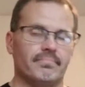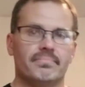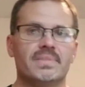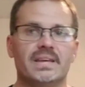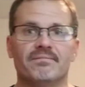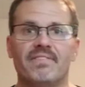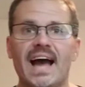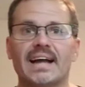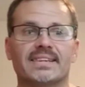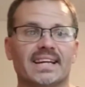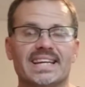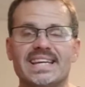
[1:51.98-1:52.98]
In
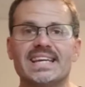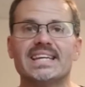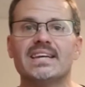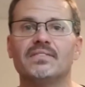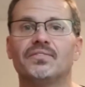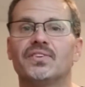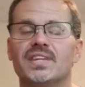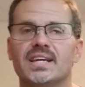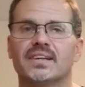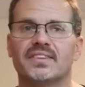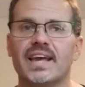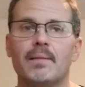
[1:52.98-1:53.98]
fact, and he gives the
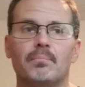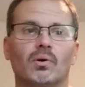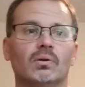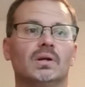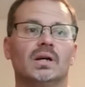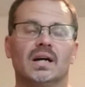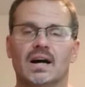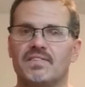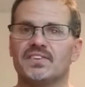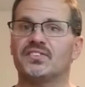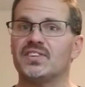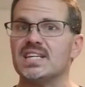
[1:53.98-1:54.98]
example of a
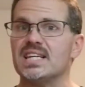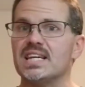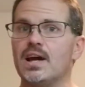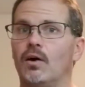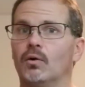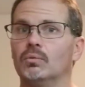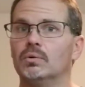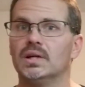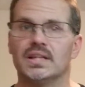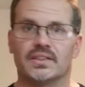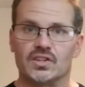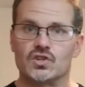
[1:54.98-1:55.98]
CEO.
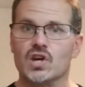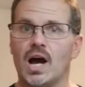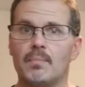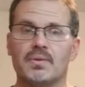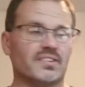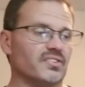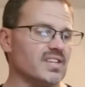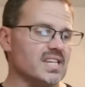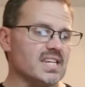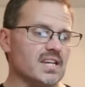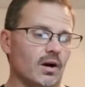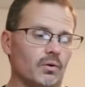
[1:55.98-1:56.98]
The job of the
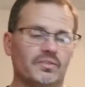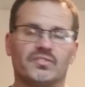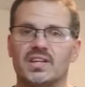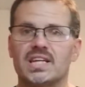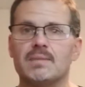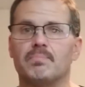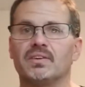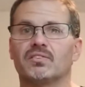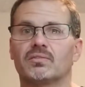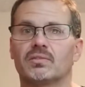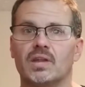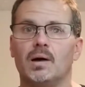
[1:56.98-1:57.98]
CEO is to keep
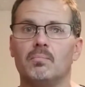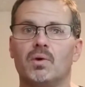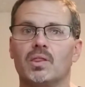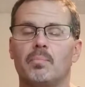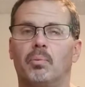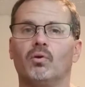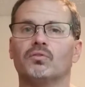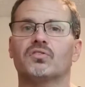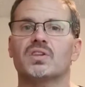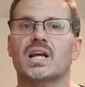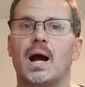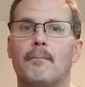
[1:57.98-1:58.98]
his thumb on the pulse of
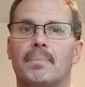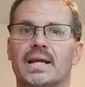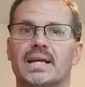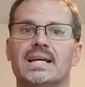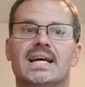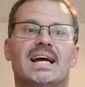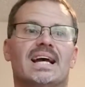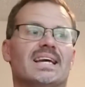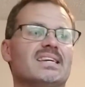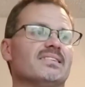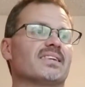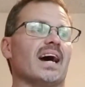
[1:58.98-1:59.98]
the company.
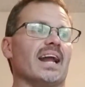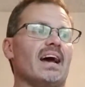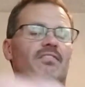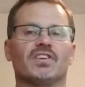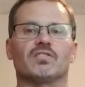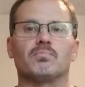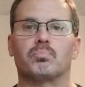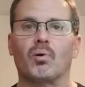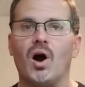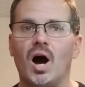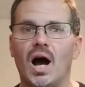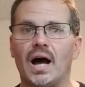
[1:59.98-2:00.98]
He's got to have this
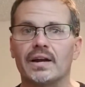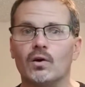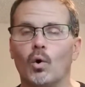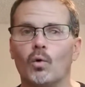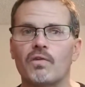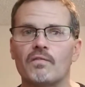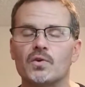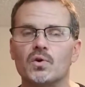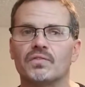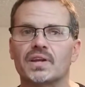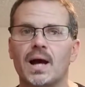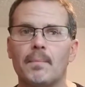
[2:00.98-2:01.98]
broad overview
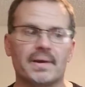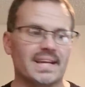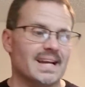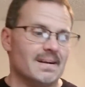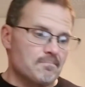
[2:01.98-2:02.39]
of the company.